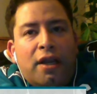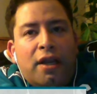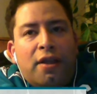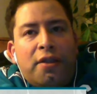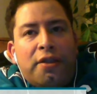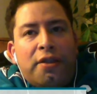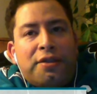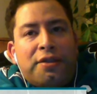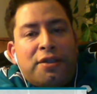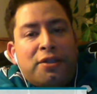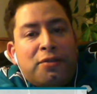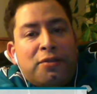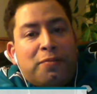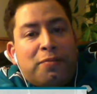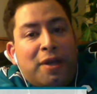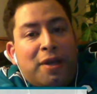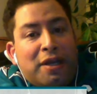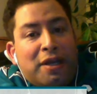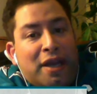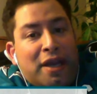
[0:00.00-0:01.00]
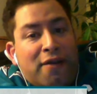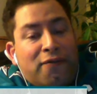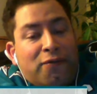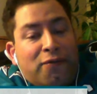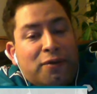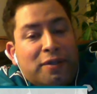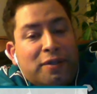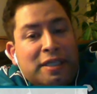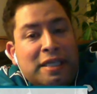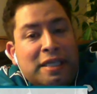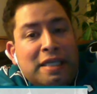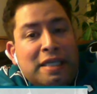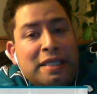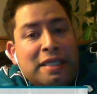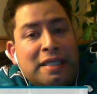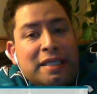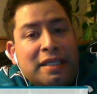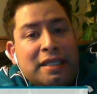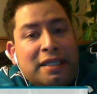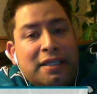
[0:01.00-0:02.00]
this is
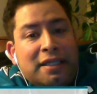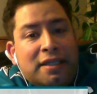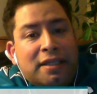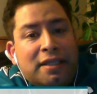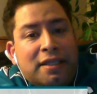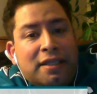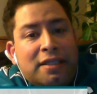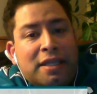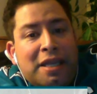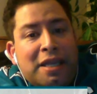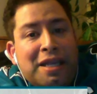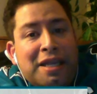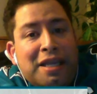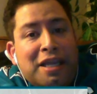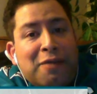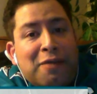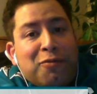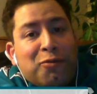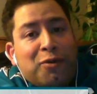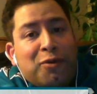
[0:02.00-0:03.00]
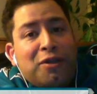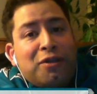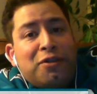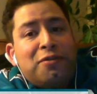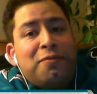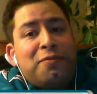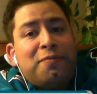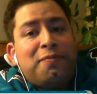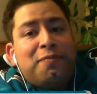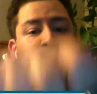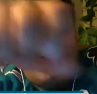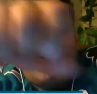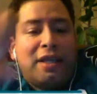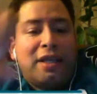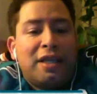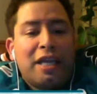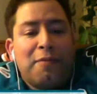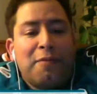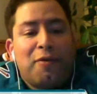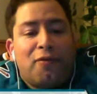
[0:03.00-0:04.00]
PuckGuy14 saying keep it real,
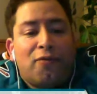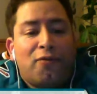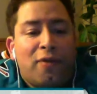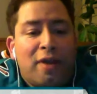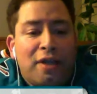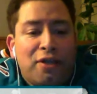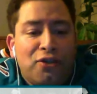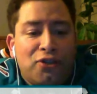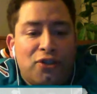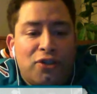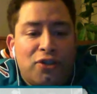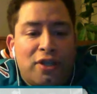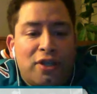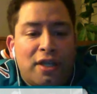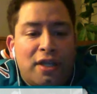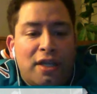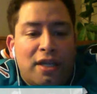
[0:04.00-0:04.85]
keep it fresh,